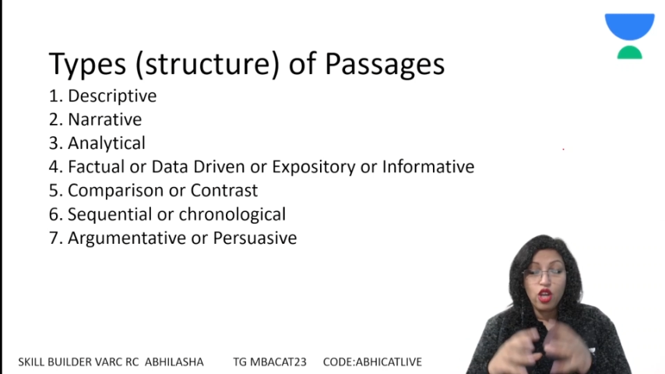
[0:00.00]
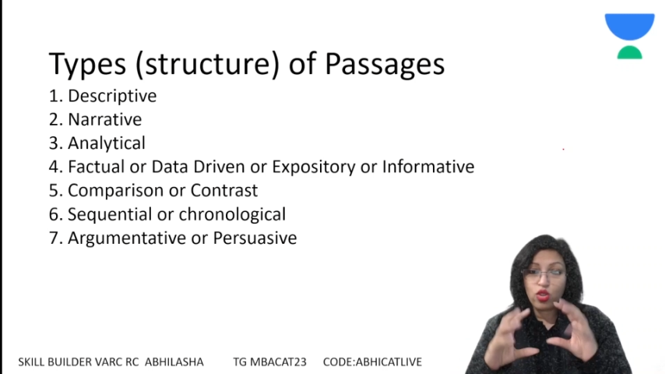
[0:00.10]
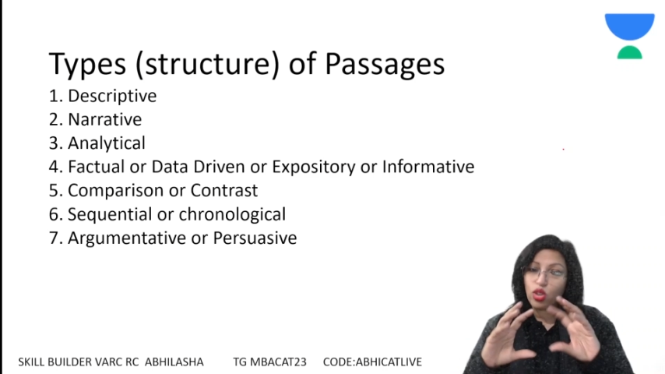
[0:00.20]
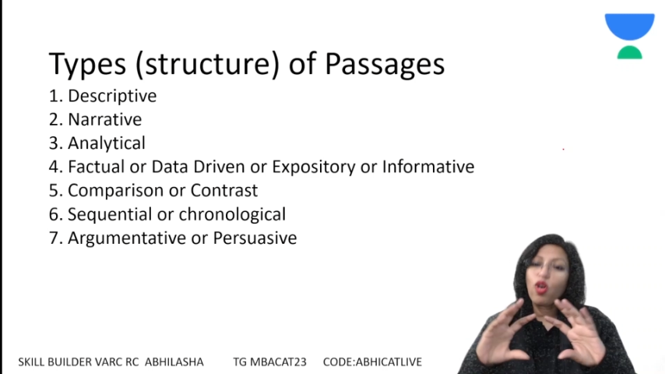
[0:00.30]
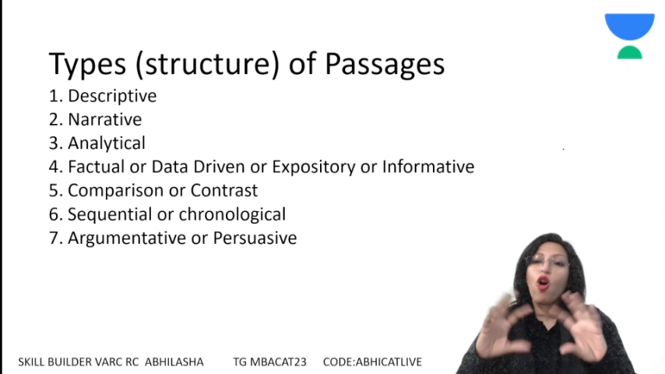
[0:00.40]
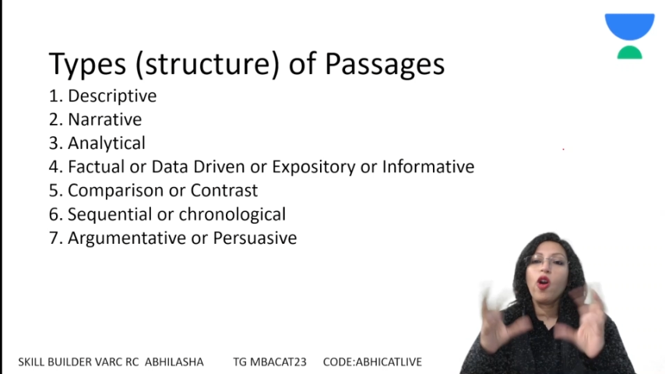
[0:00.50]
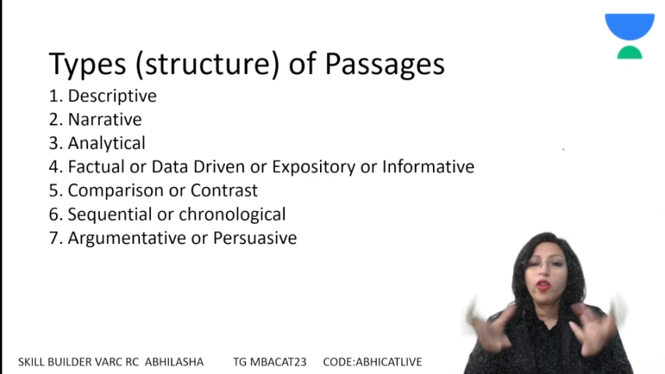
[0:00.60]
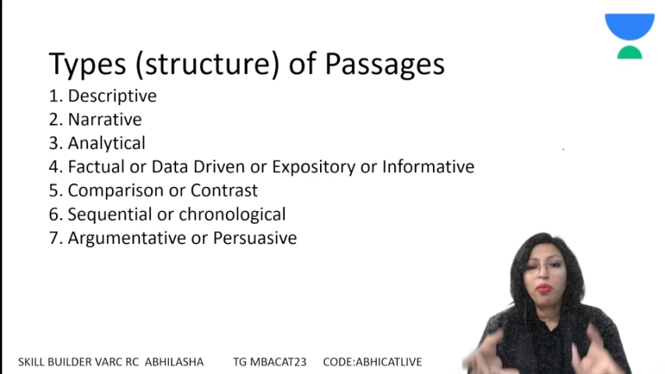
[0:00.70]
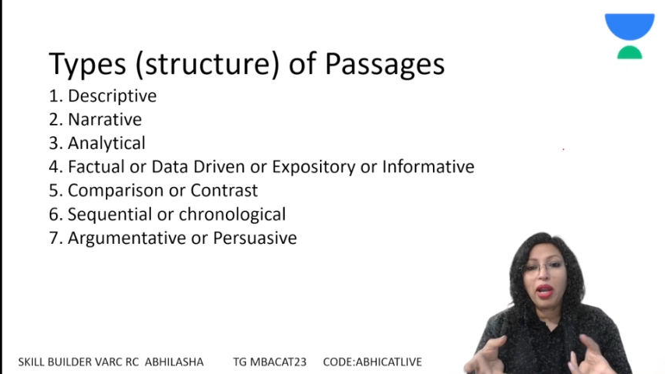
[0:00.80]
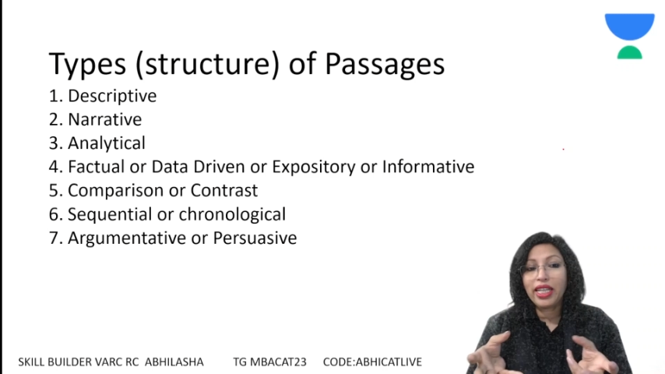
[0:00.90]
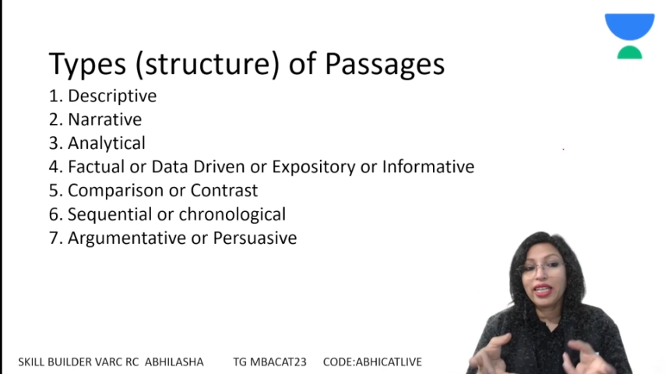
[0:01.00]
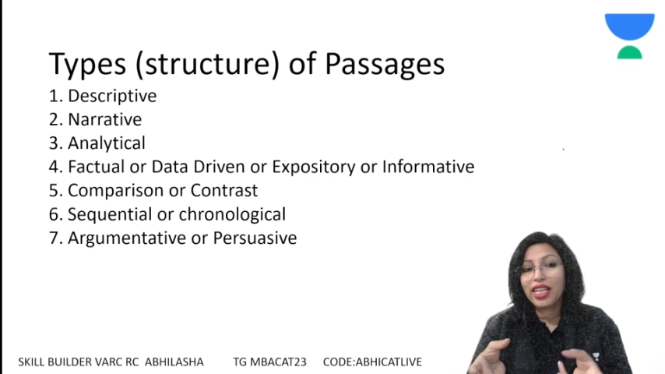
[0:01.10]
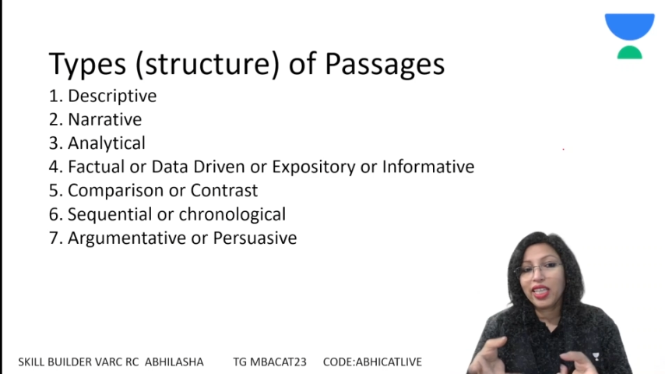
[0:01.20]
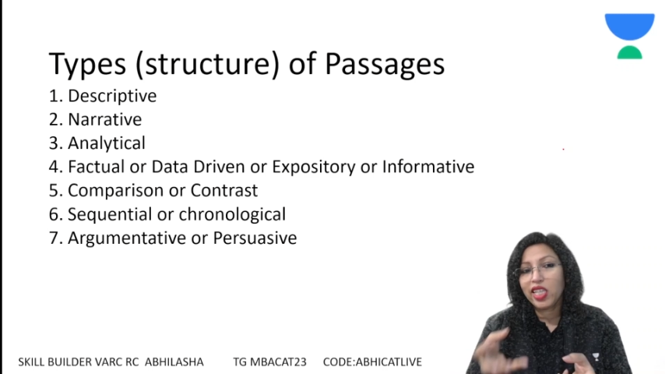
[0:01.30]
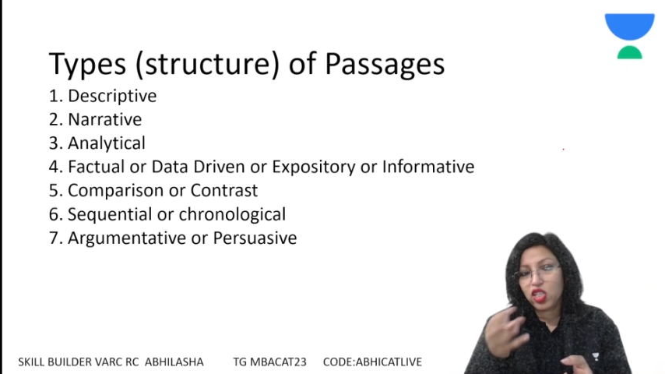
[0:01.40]
So
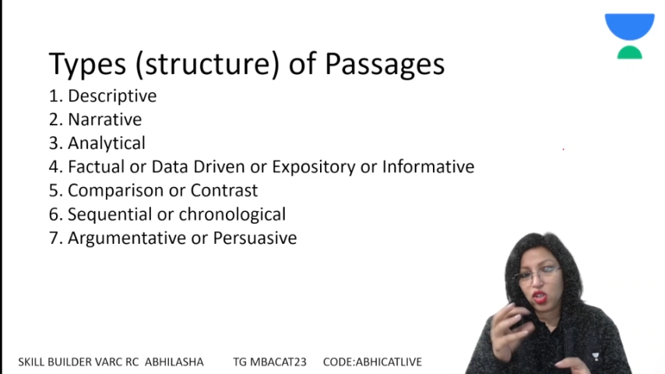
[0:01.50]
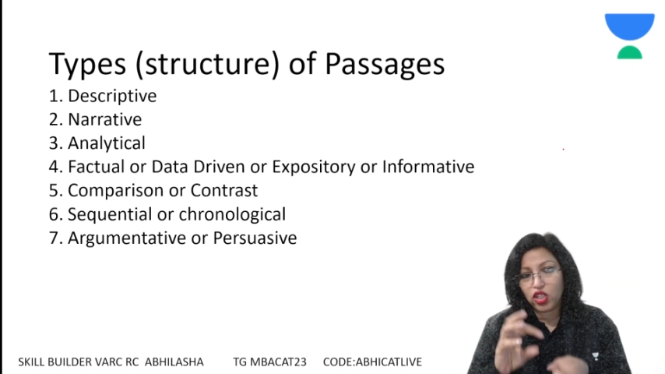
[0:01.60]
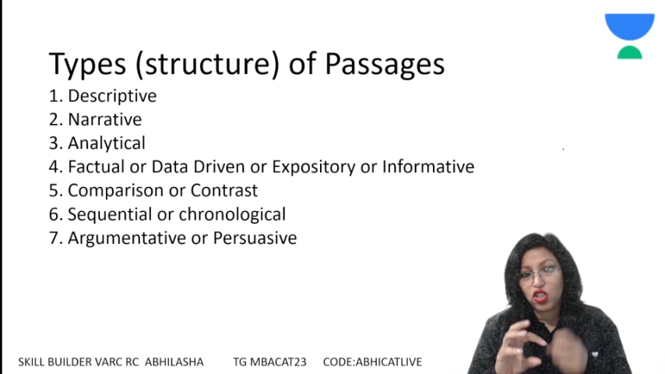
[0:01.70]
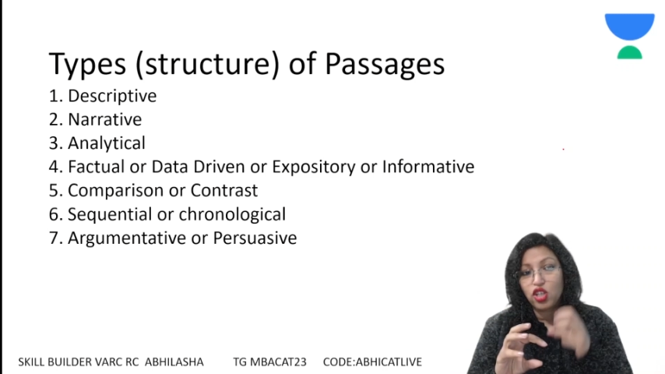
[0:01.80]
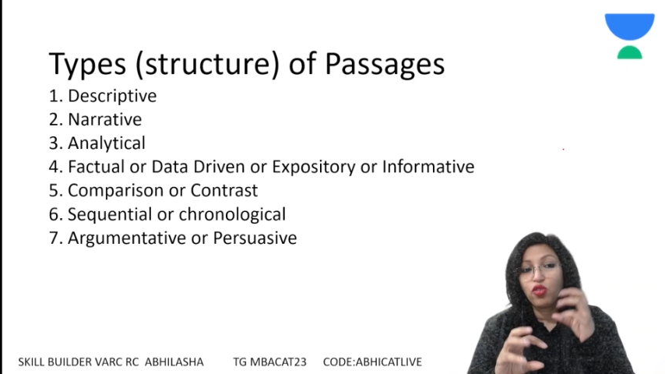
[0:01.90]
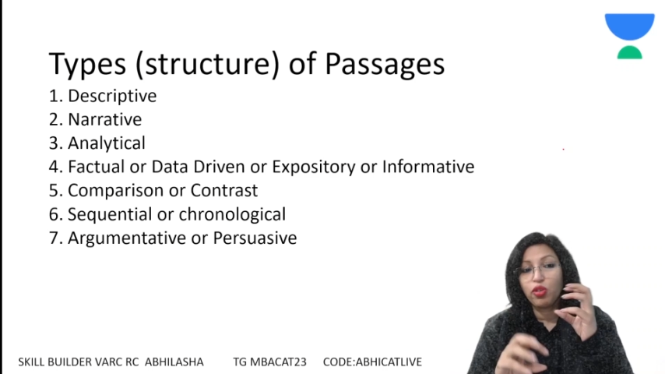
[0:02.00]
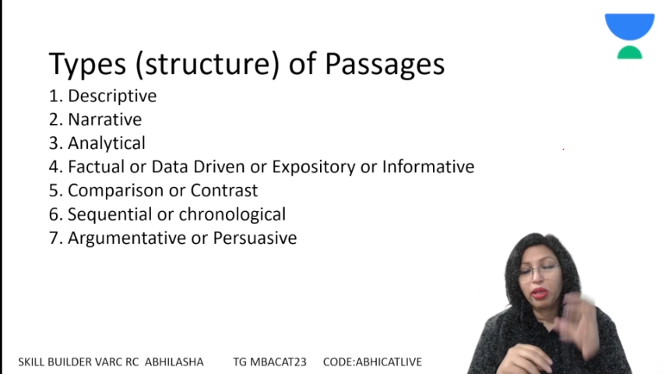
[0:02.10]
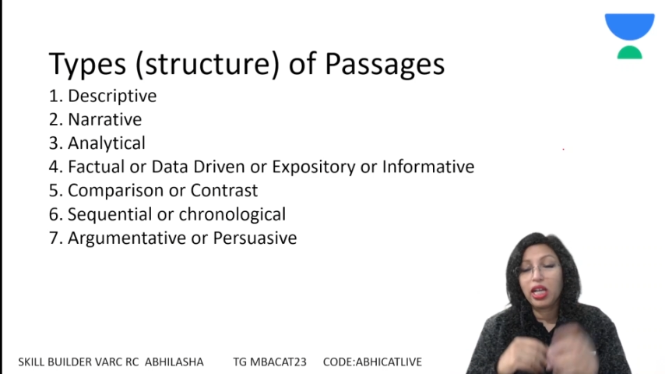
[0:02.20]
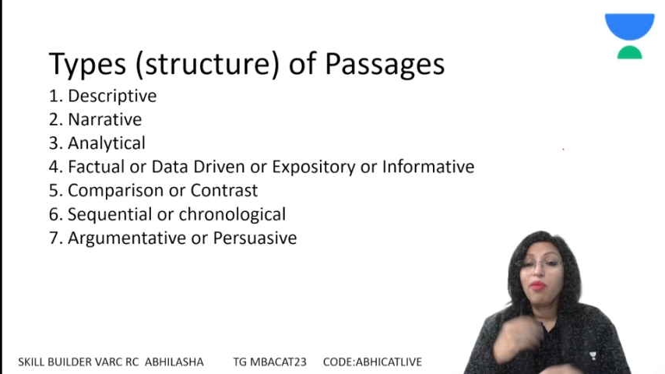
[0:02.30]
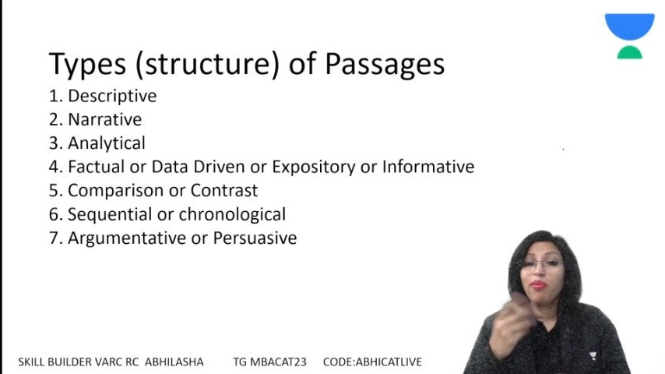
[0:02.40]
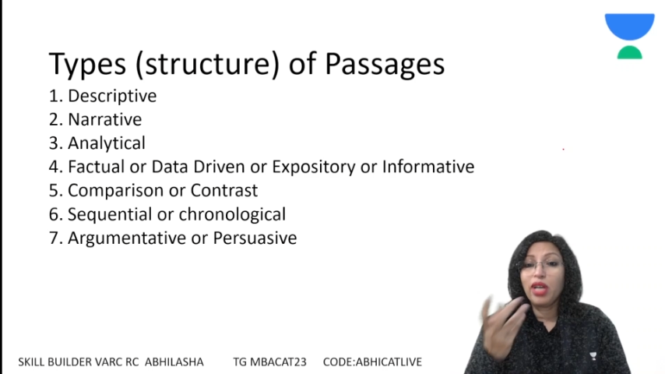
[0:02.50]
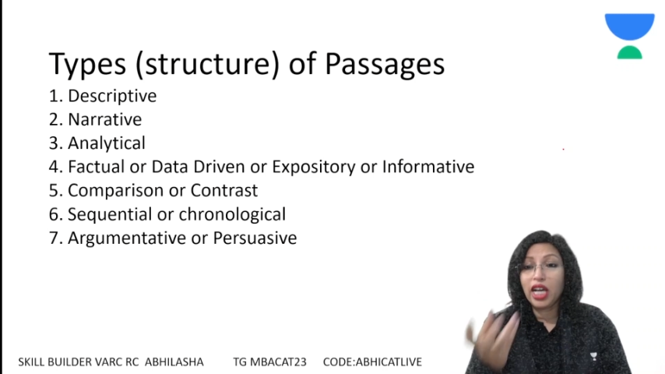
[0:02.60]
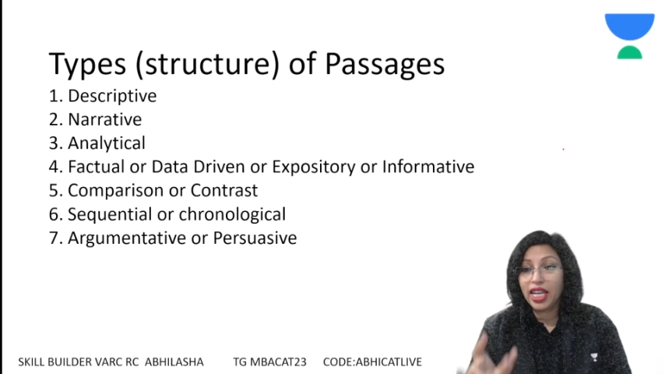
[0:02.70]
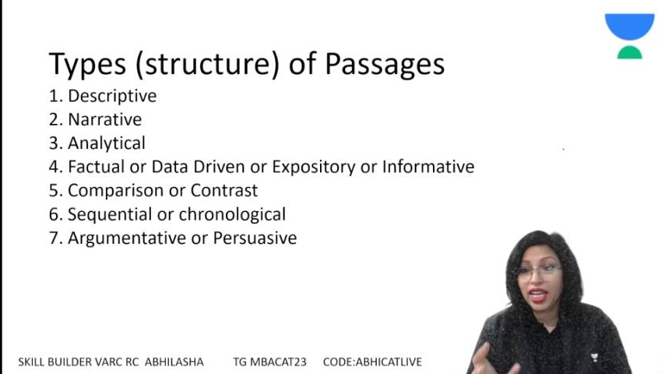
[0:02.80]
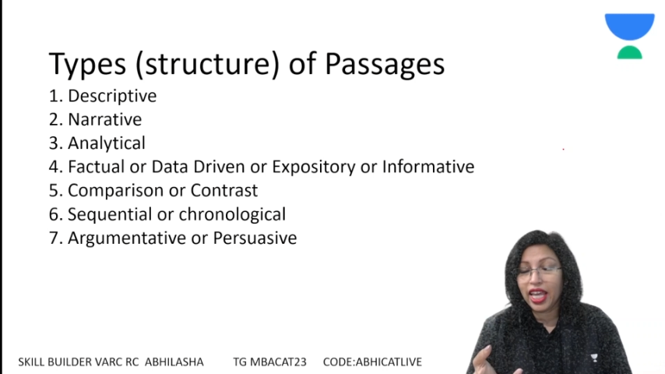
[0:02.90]
automatically the structure would become
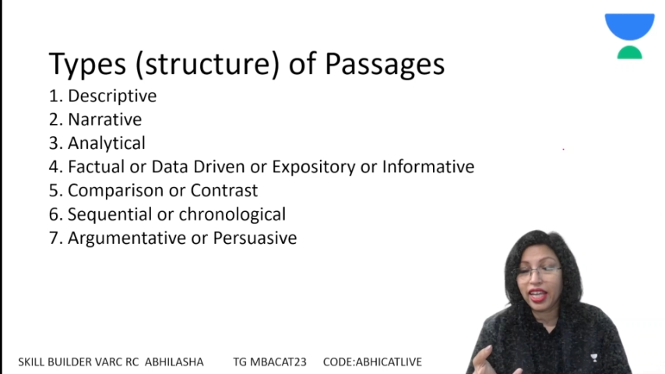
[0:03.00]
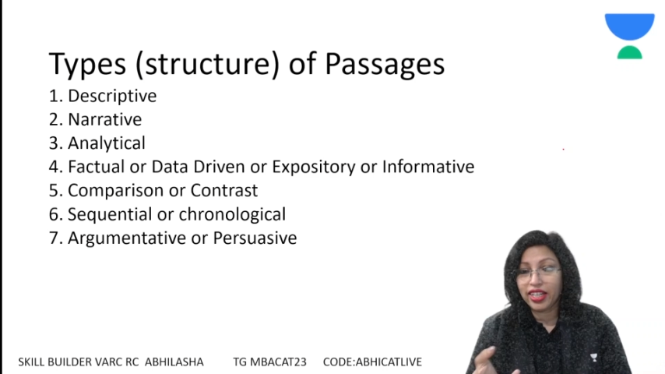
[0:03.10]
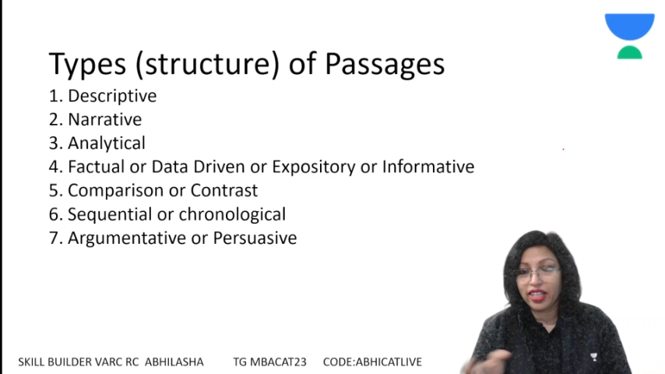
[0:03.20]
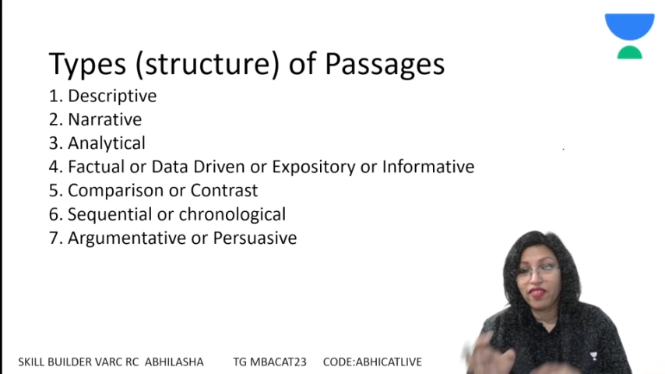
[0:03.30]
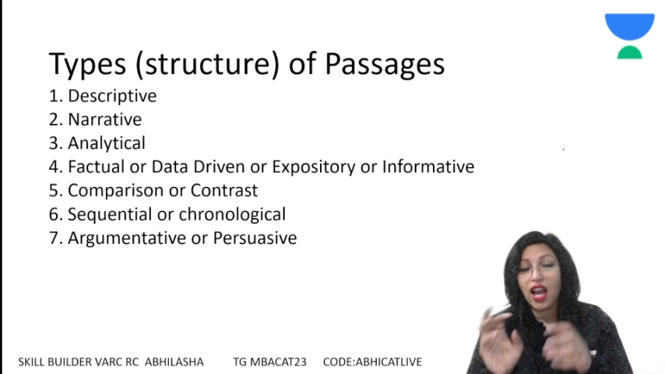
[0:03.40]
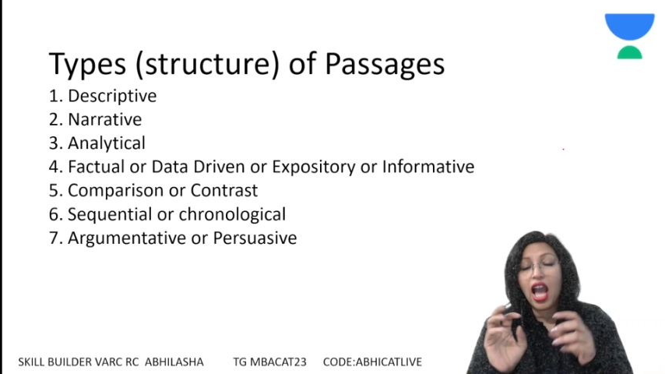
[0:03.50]
a narrative.